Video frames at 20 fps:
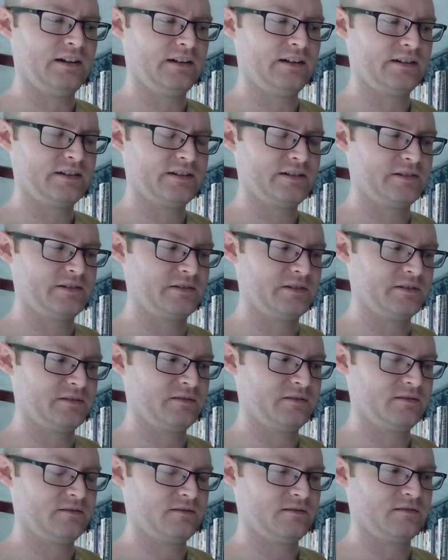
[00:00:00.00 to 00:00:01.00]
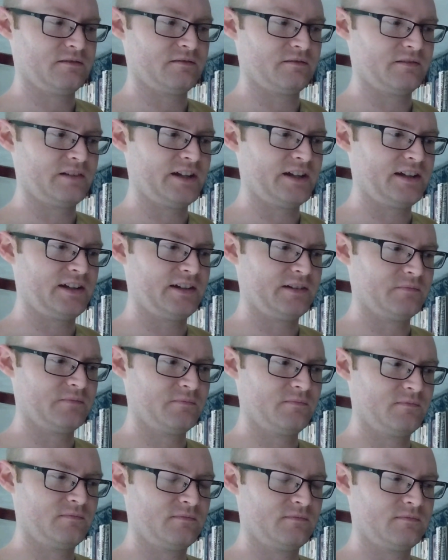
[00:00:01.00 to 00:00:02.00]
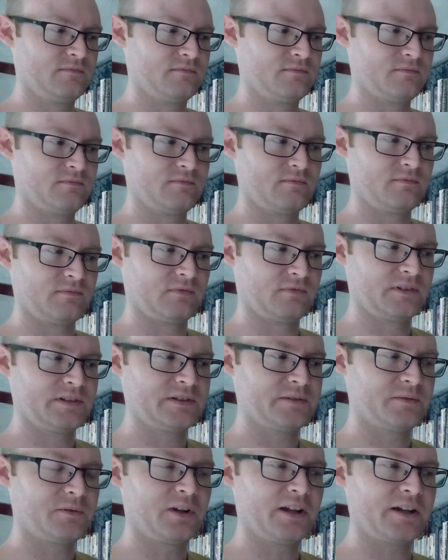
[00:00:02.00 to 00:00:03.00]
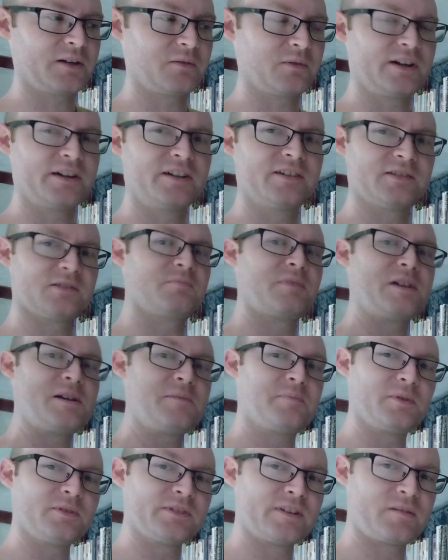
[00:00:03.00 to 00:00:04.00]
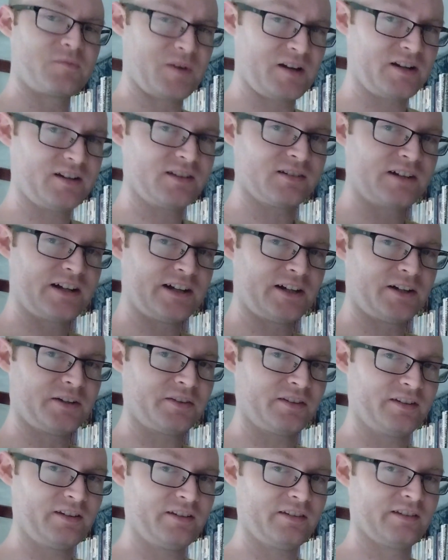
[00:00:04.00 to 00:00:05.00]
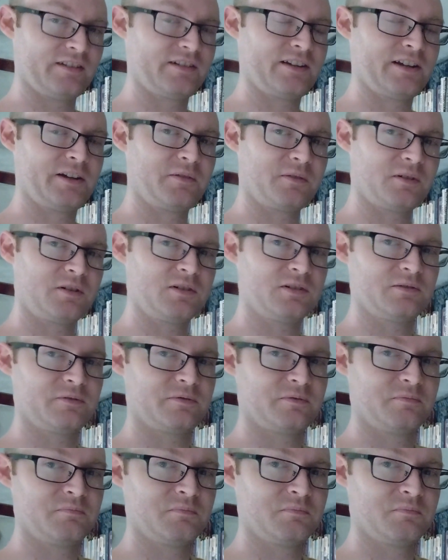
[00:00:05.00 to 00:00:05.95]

and they lived like regular people in regular houses, and they drove